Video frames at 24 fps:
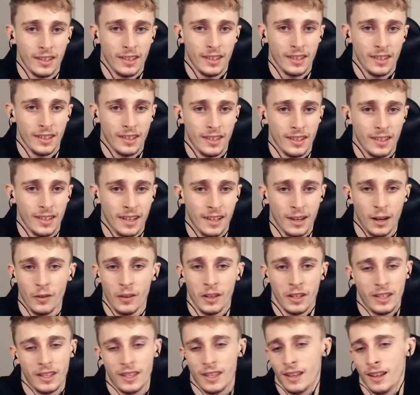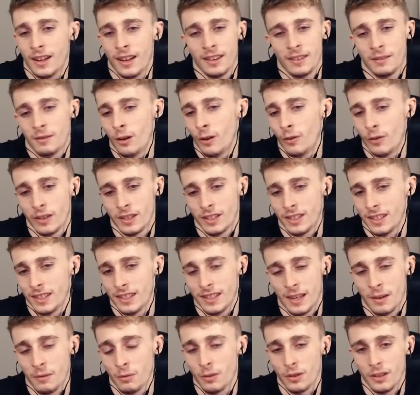Like, obviously they
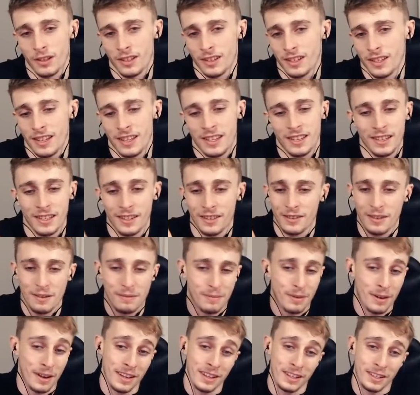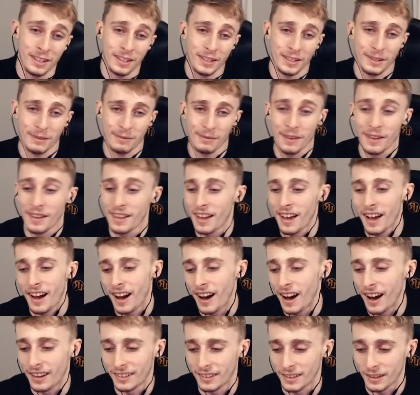wouldn't see each other, but it's just, I
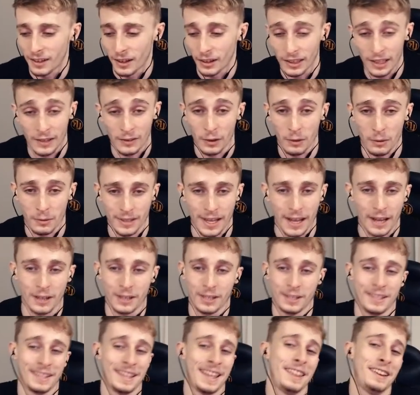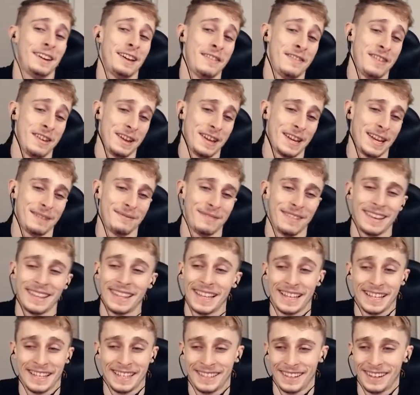don't know, I don't even know what I'm saying, because they're not even going to be this
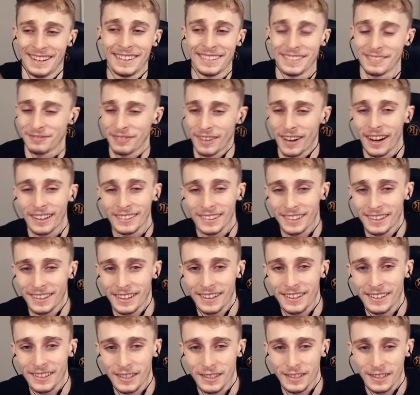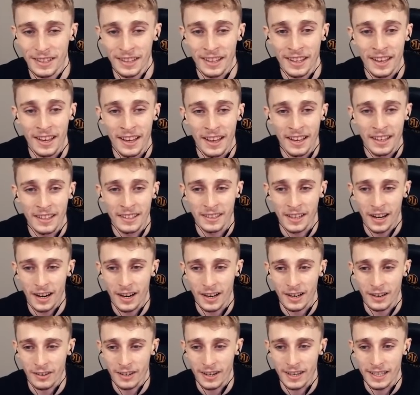close, but I don't know, it's kind of
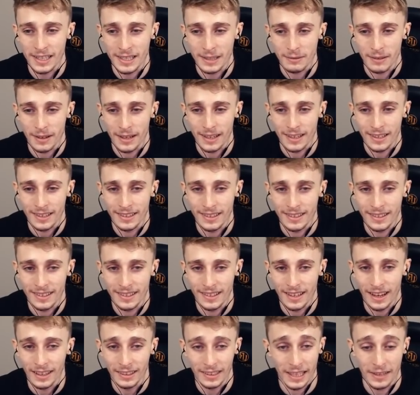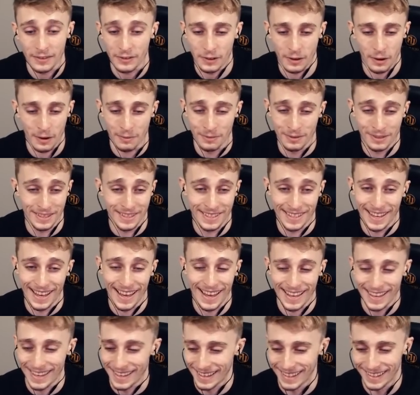crazy, man. I don't even know what I'm
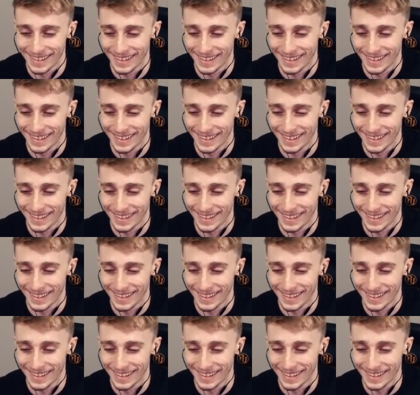saying.